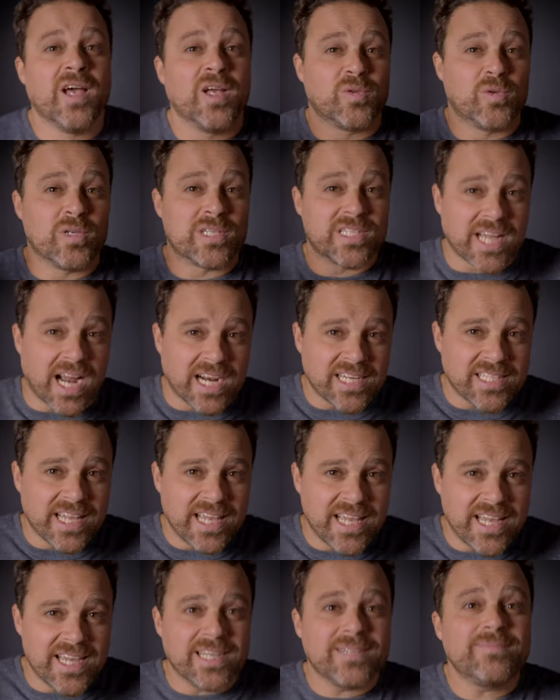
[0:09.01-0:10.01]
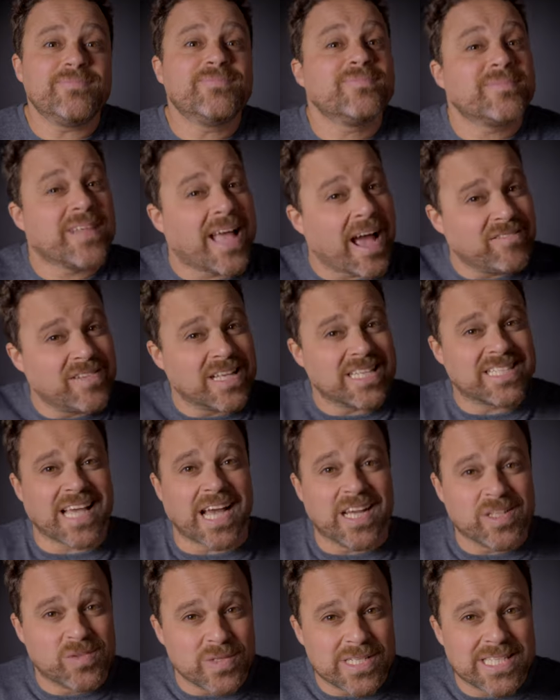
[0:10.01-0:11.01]
To start the year, I've
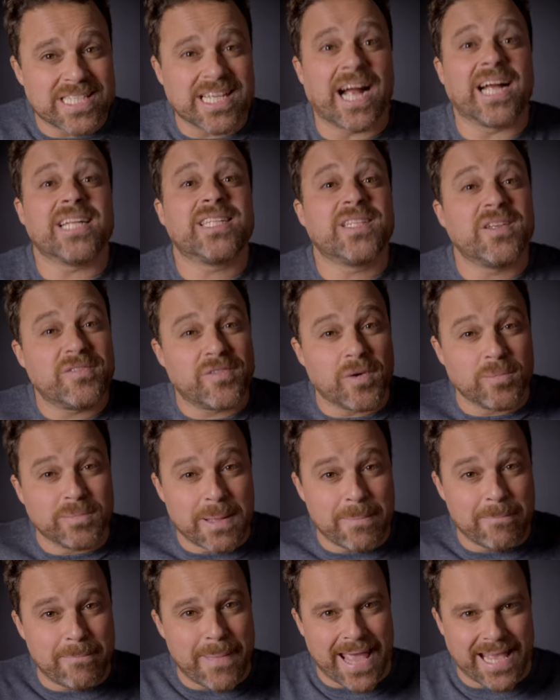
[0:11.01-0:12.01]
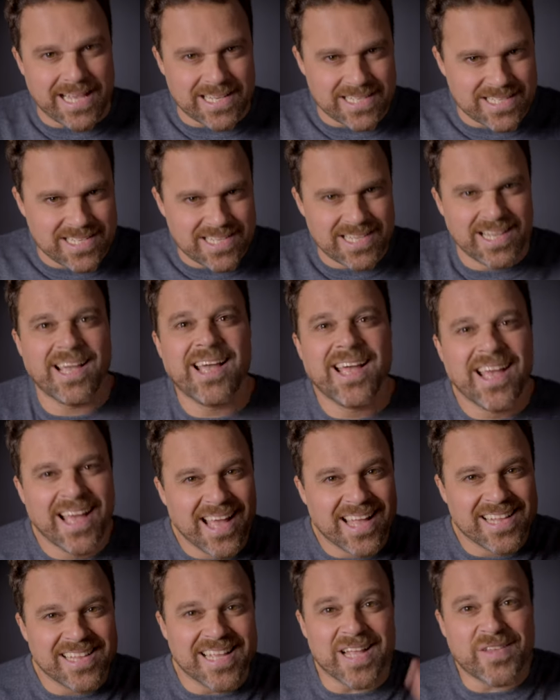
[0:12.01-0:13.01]
decided to start from the base.
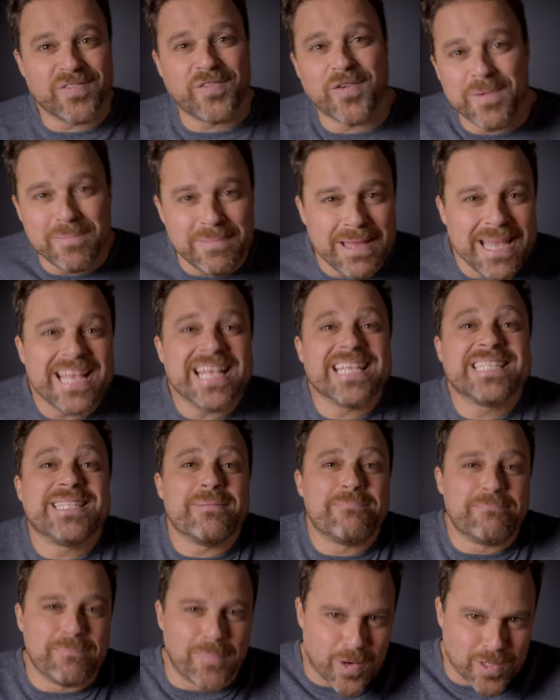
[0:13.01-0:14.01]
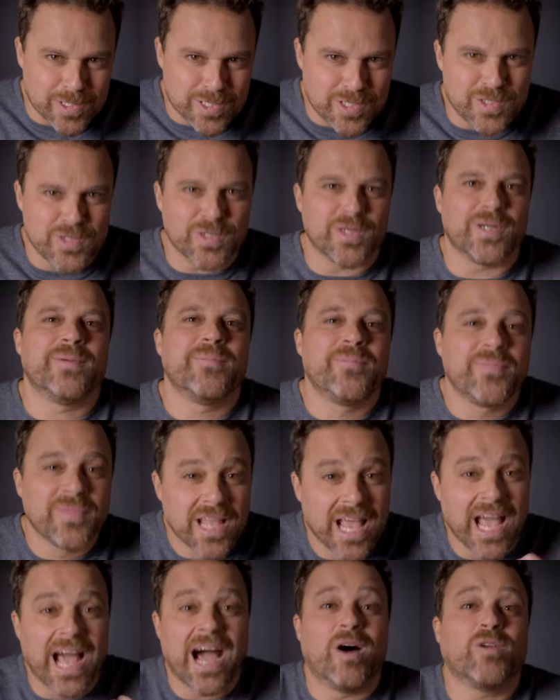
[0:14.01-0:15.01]
That for me is the posture,
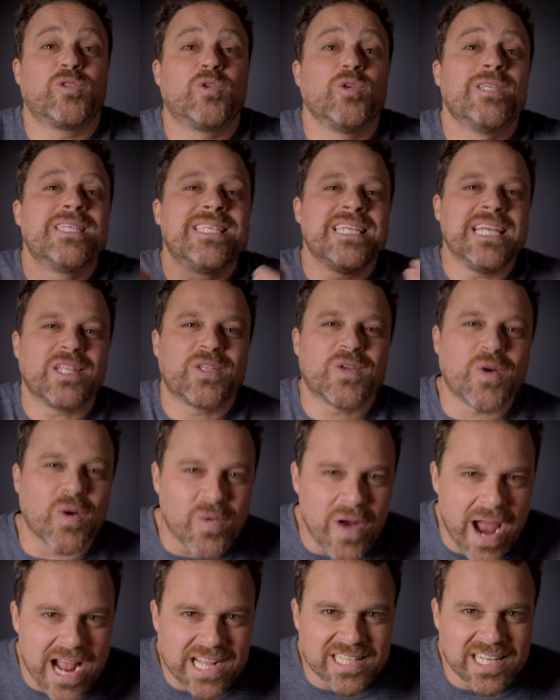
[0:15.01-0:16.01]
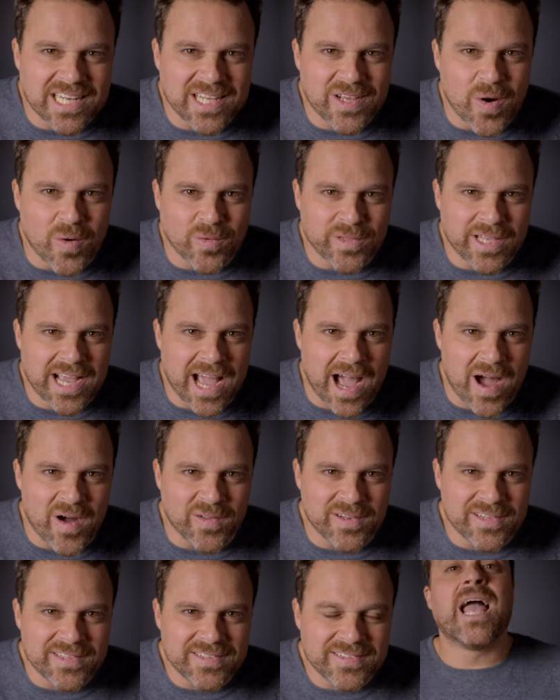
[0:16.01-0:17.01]
how to sit correctly on the
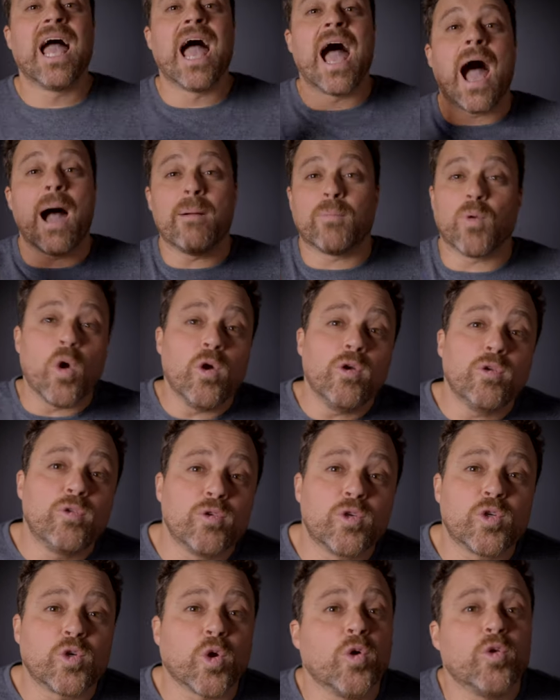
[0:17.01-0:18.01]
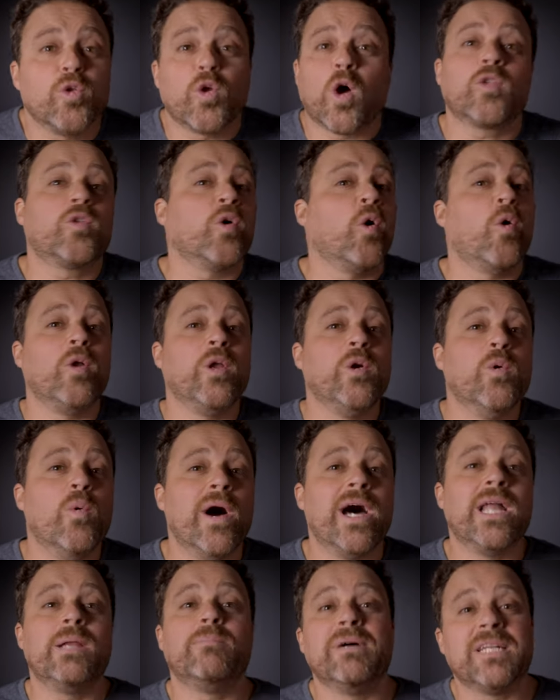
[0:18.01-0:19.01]
cajon. I'm going to show you not only
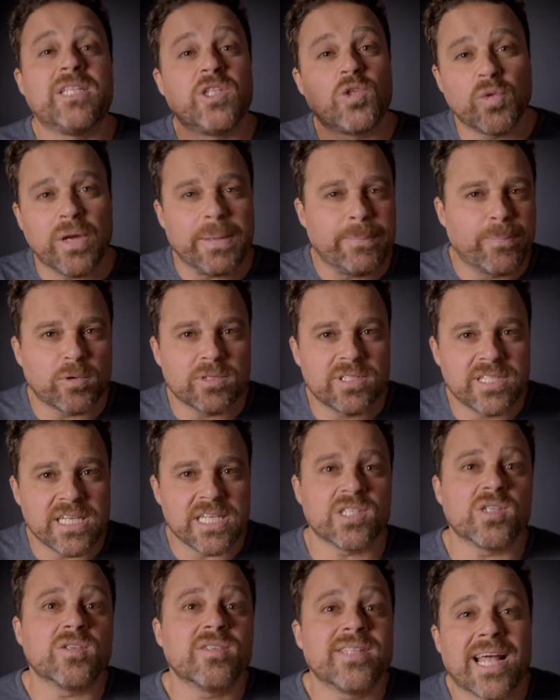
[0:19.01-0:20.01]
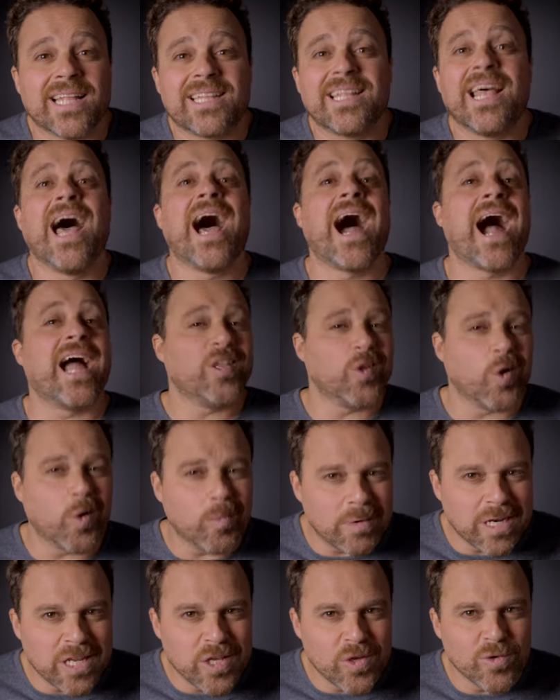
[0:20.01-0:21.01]
one, but three positions that I
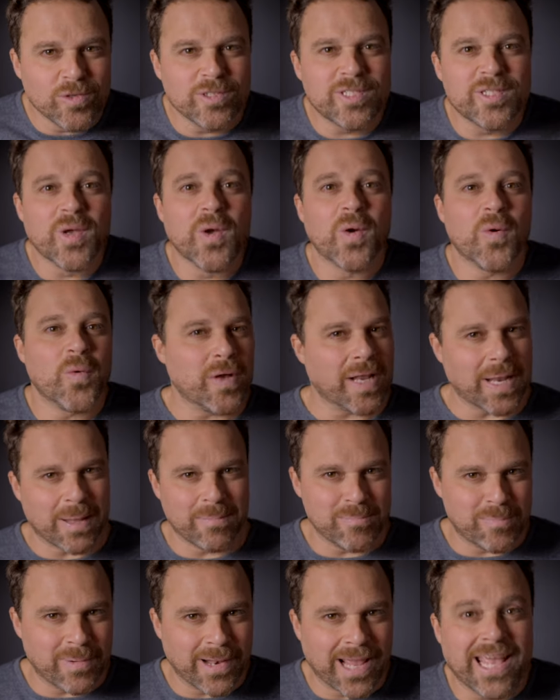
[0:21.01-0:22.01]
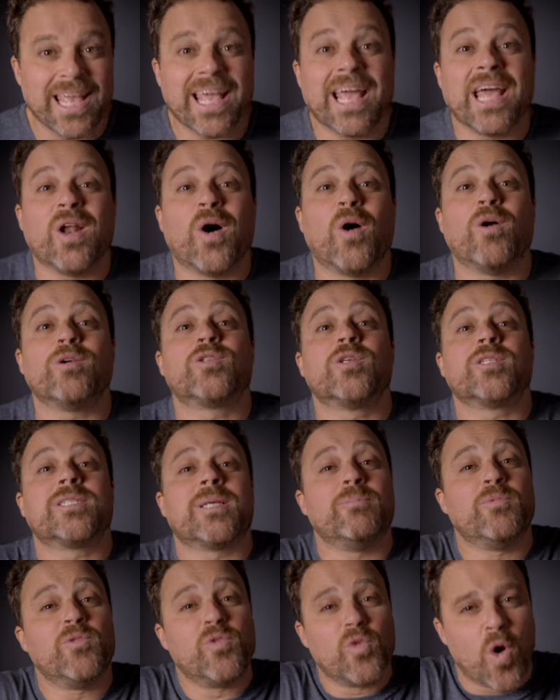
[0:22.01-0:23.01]
normally use when I'm playing, and also
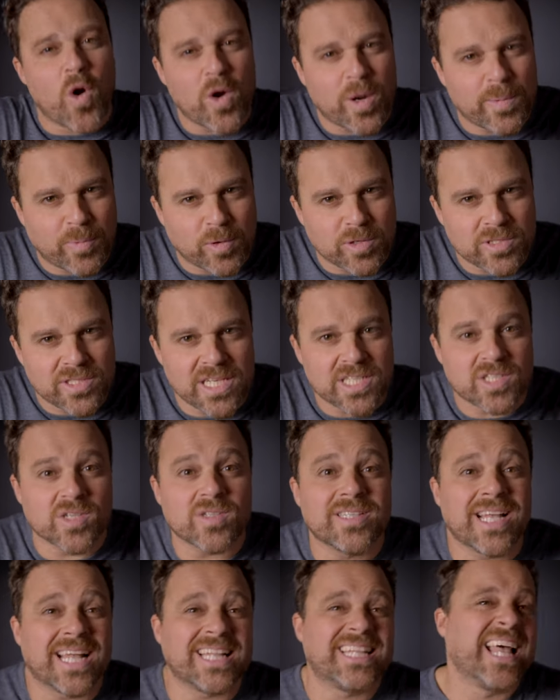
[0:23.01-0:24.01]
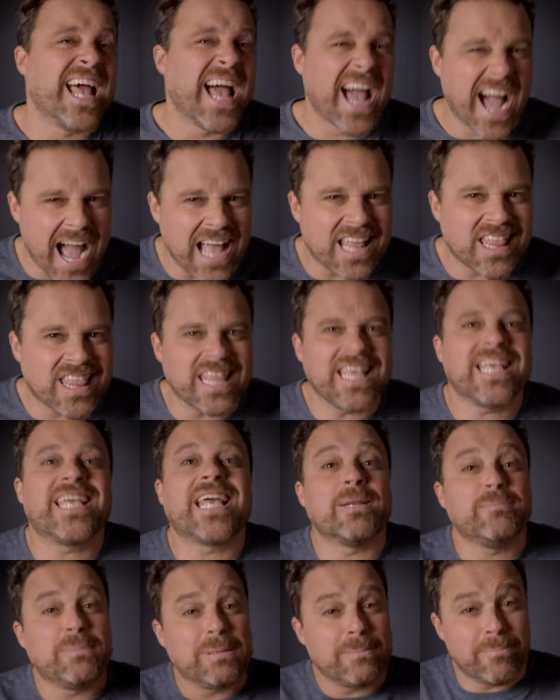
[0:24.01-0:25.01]
some wrong positions that I think
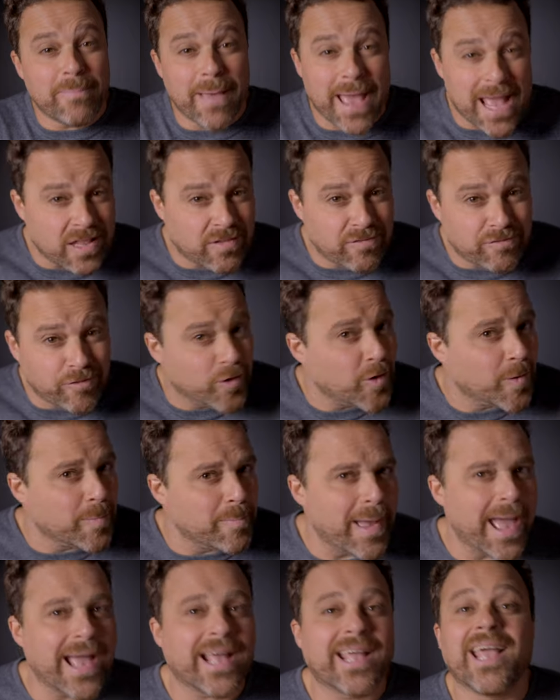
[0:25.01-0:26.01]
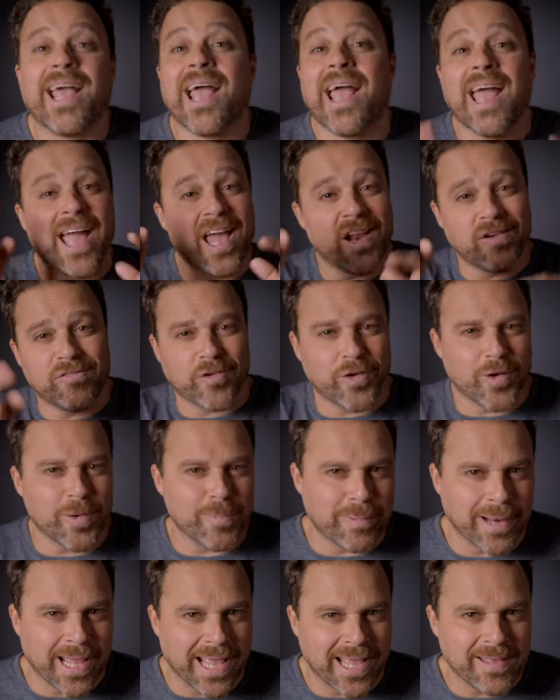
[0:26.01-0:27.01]
can be bad for your back and for your
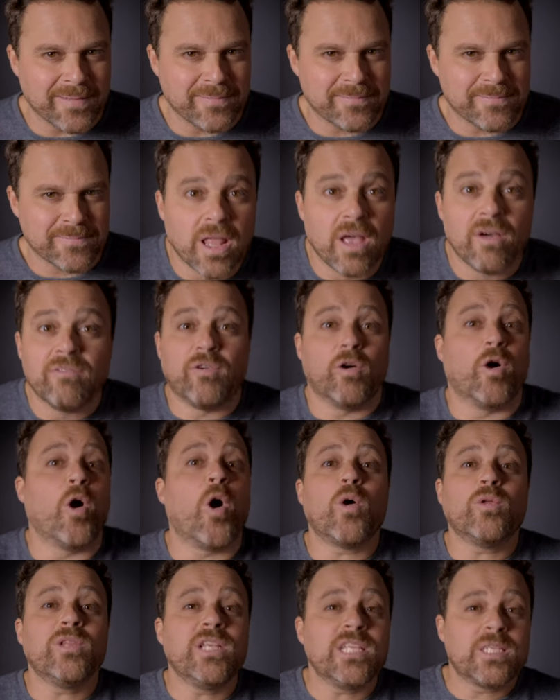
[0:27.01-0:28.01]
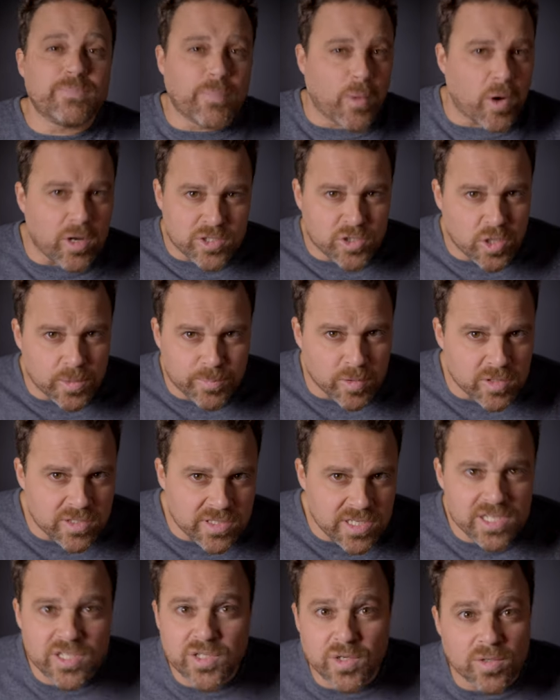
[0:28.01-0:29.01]
playing. For all these posture
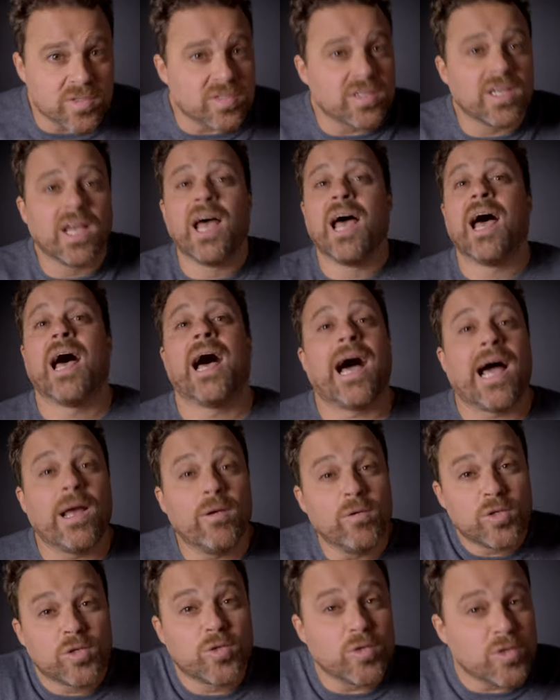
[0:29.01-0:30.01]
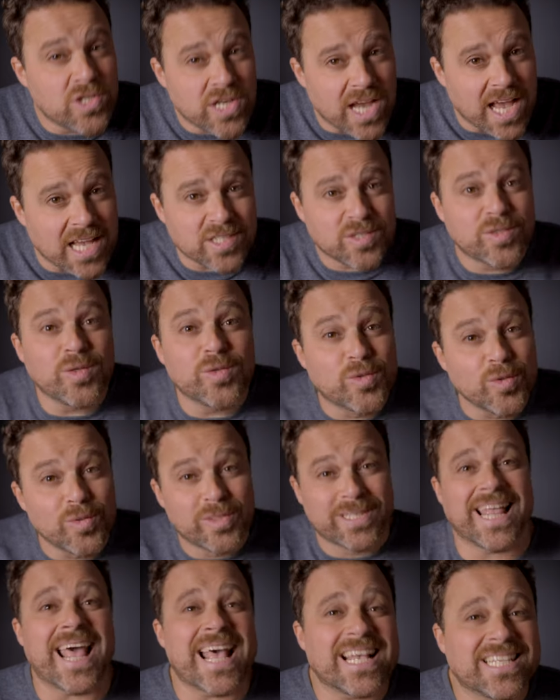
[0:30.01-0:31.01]
positions, I will suggest you to
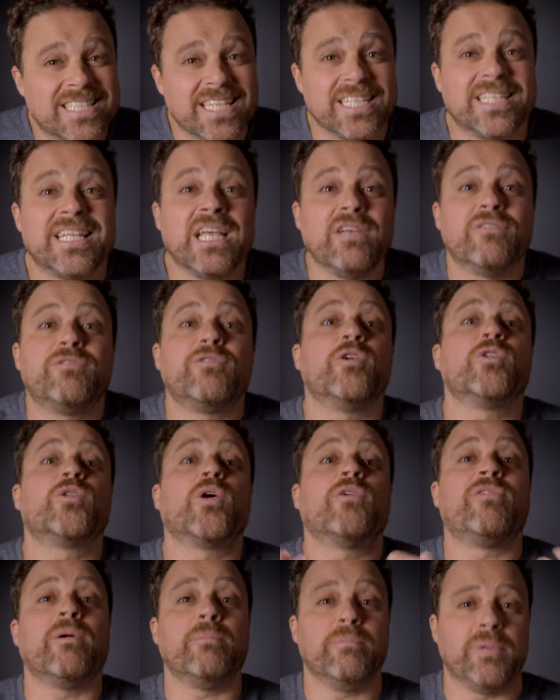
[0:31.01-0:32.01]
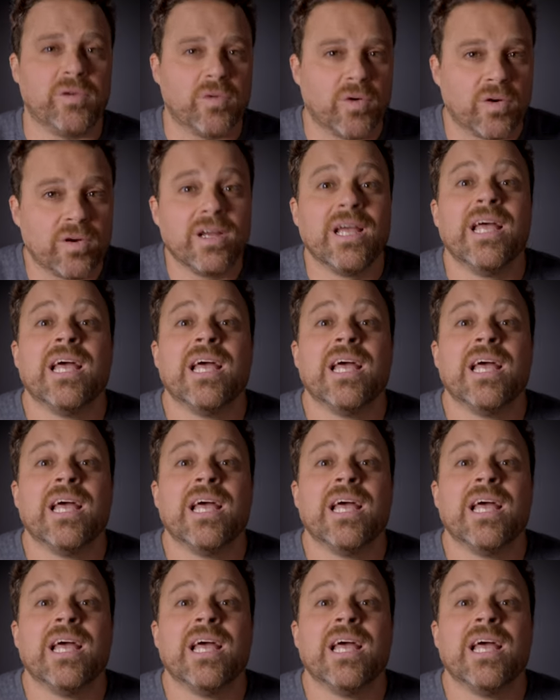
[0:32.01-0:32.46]
test it in front of a mirror.